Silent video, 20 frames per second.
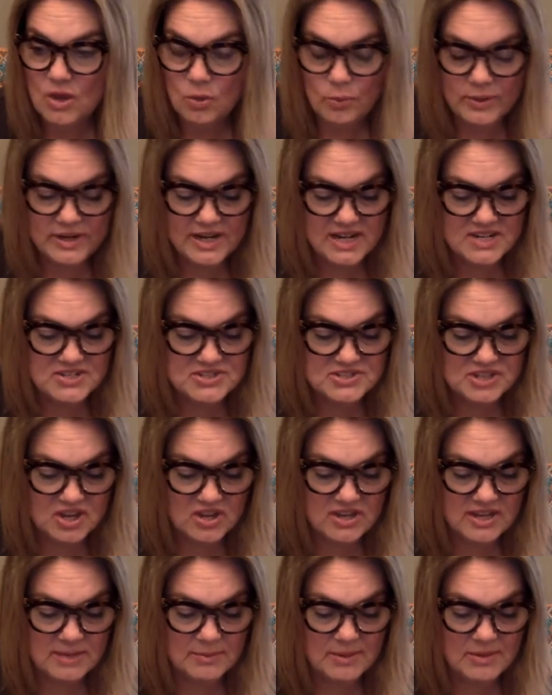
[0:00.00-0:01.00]
When I
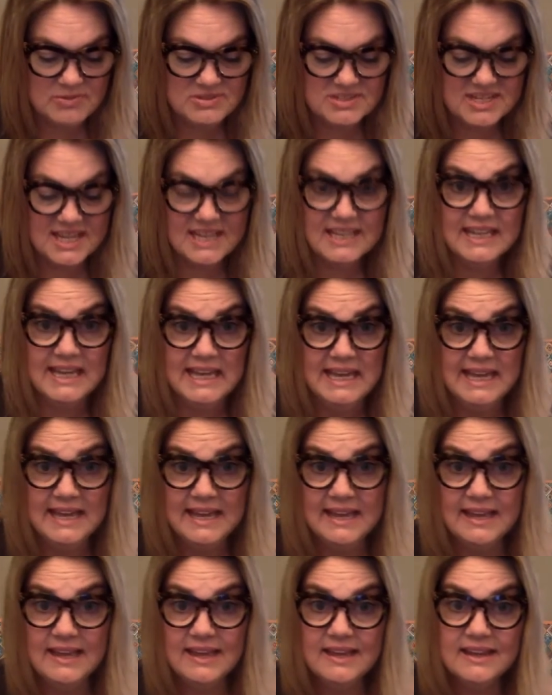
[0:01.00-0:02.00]
saw him, I was like,
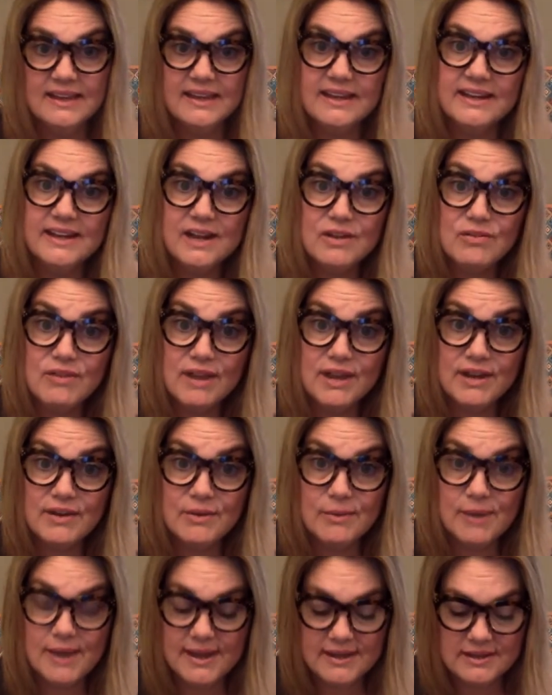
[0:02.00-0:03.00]
ah, and I ran
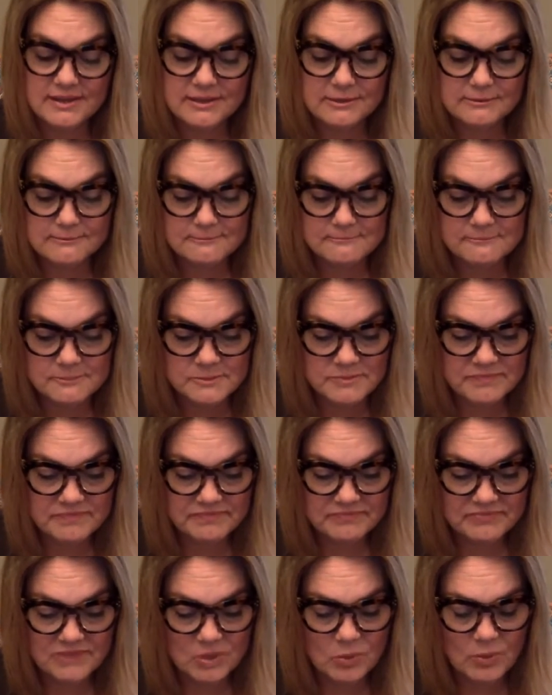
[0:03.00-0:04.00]
away."
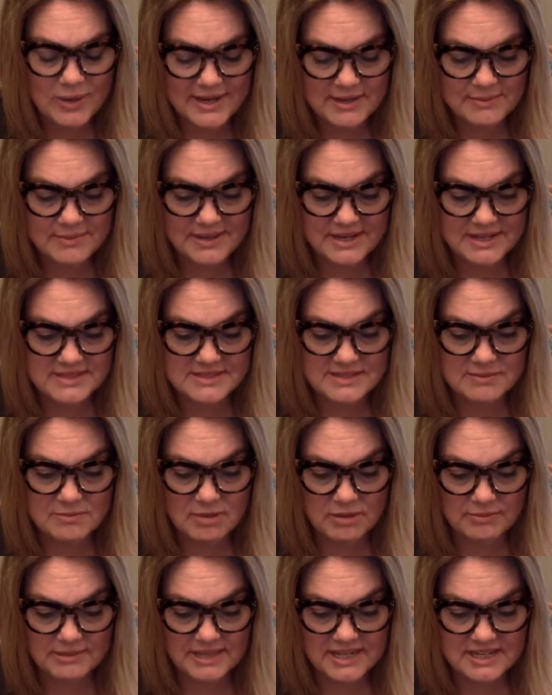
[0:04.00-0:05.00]
"Wait a minute," said
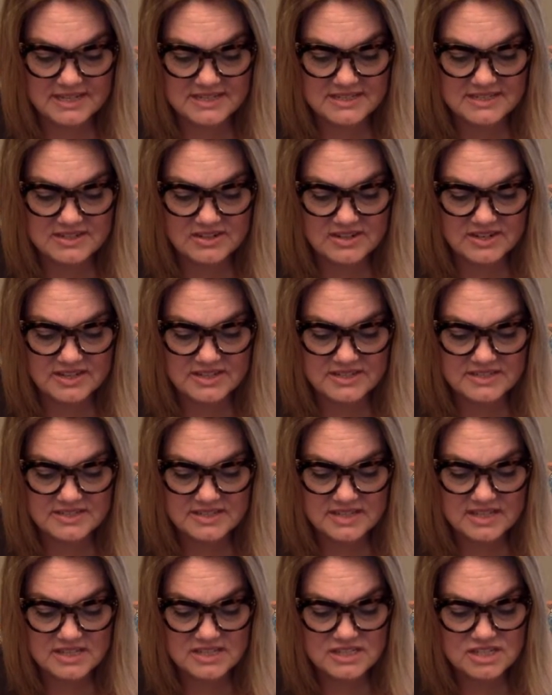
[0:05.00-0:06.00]
Mom, getting serious.
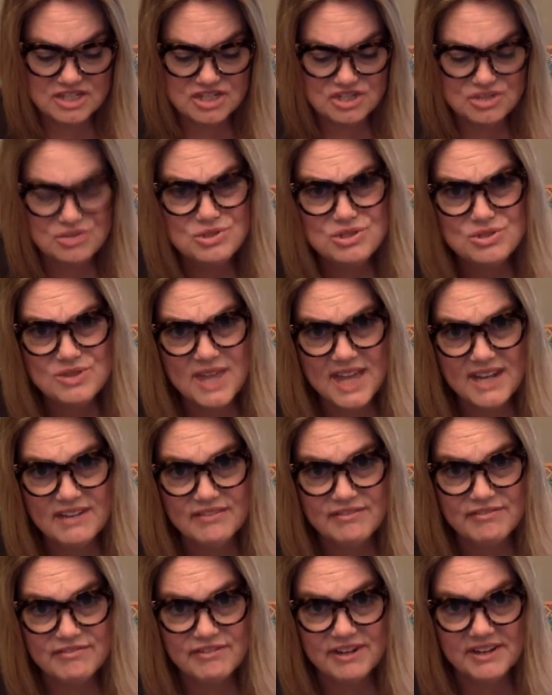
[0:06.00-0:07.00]
"Did you do that in
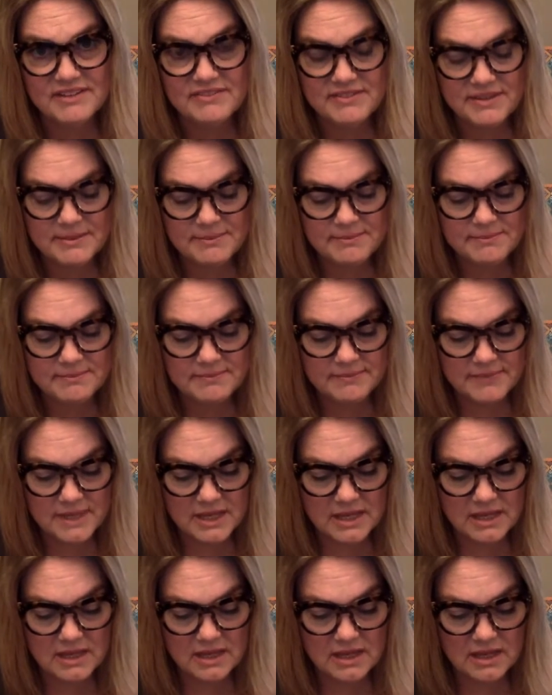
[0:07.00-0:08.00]
front of him?"
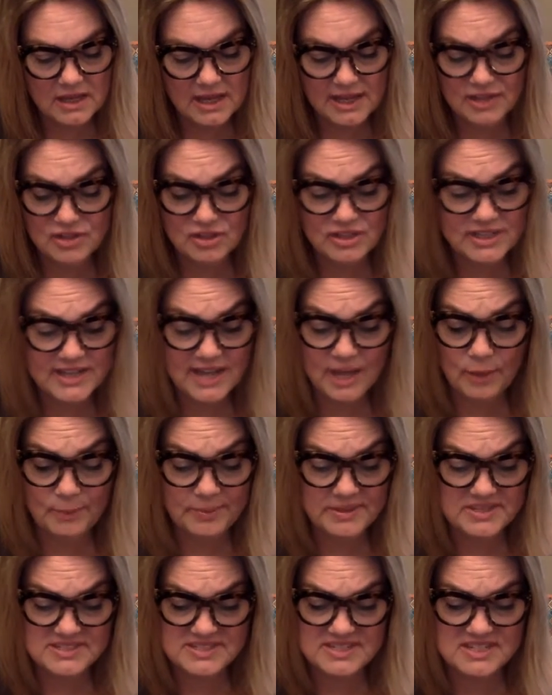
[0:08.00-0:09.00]
"I couldn't help
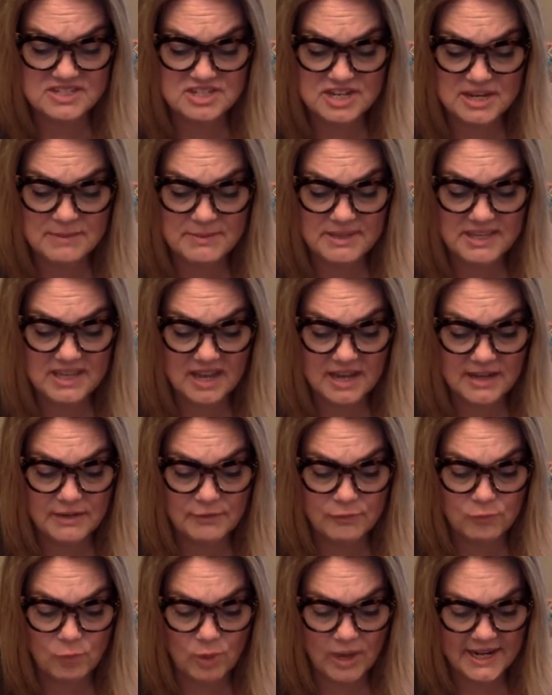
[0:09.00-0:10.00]
it," said Jamie, kind
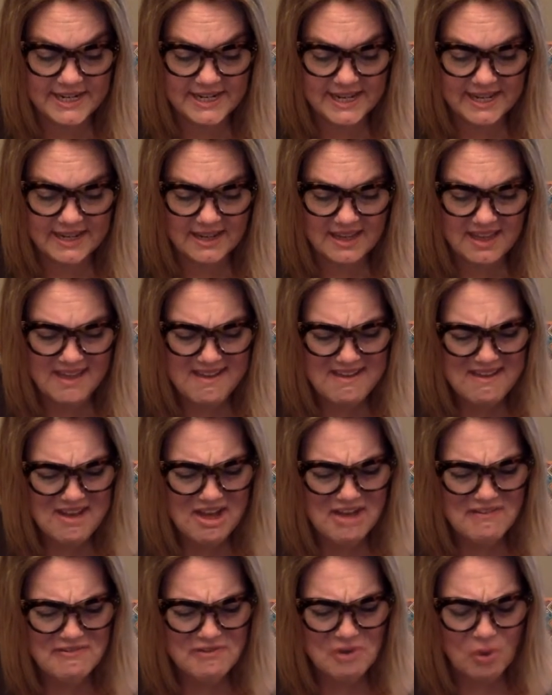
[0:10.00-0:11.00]
of whining.
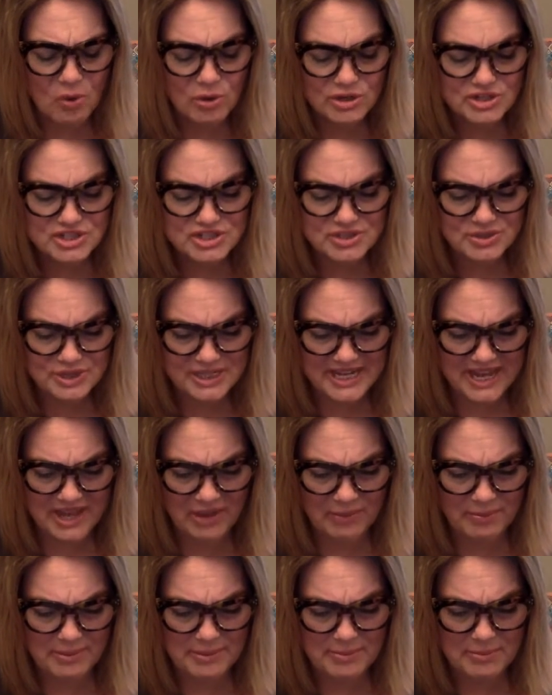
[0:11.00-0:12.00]
"Of course you could
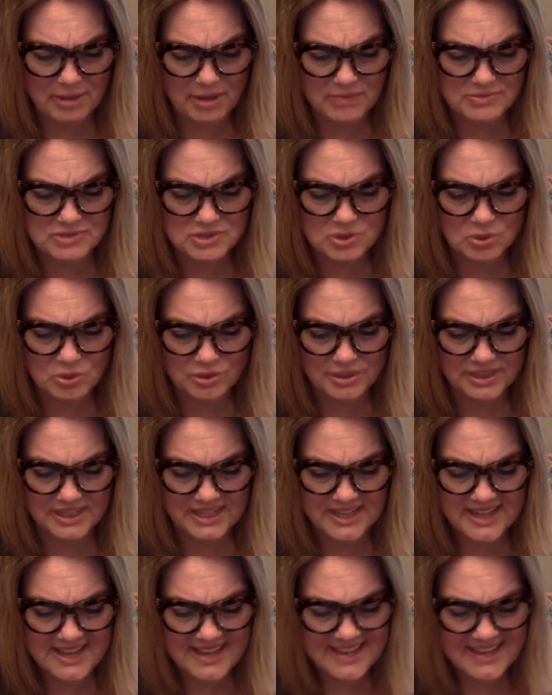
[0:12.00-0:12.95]
help it," Mom scolded.